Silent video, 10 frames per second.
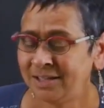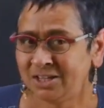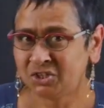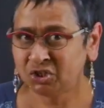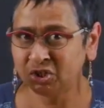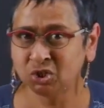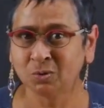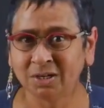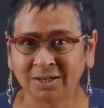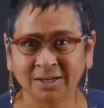is
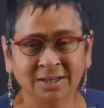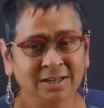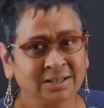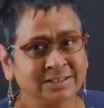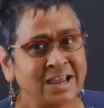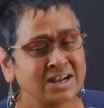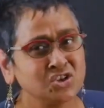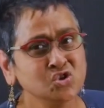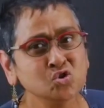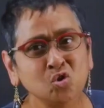sure that
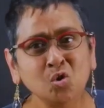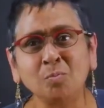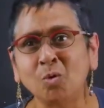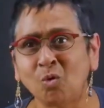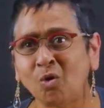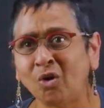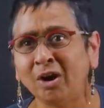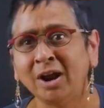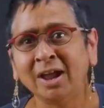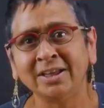no
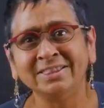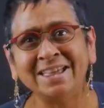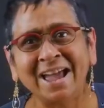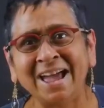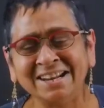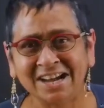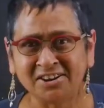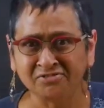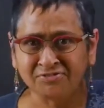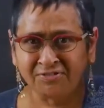more than
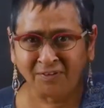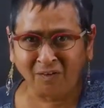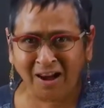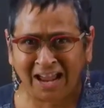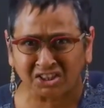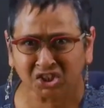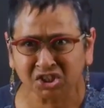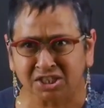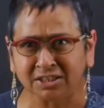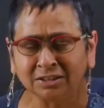a
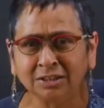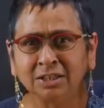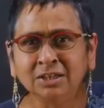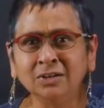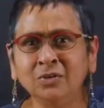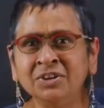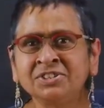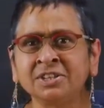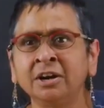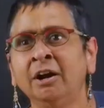fractional
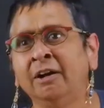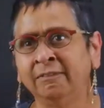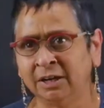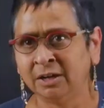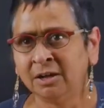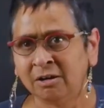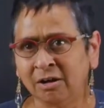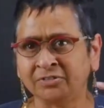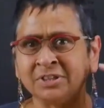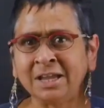reserve
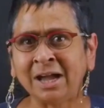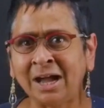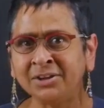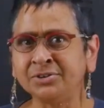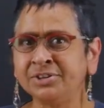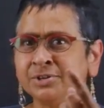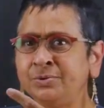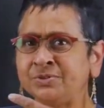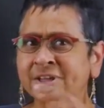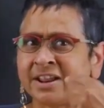of the
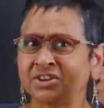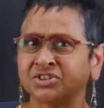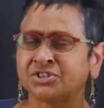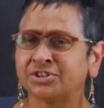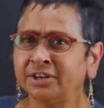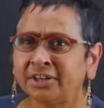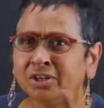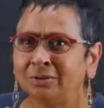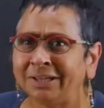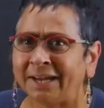IOUs that are
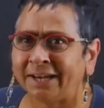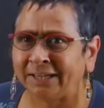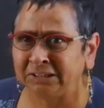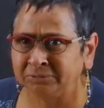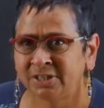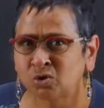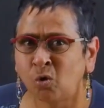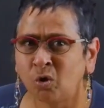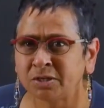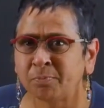circulating is
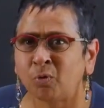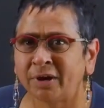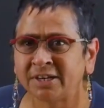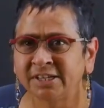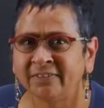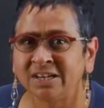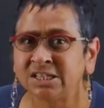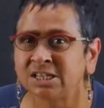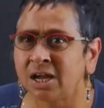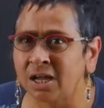called upon at a given
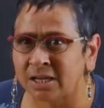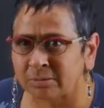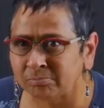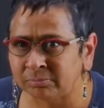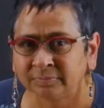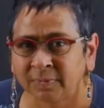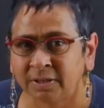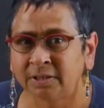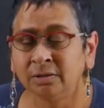time, the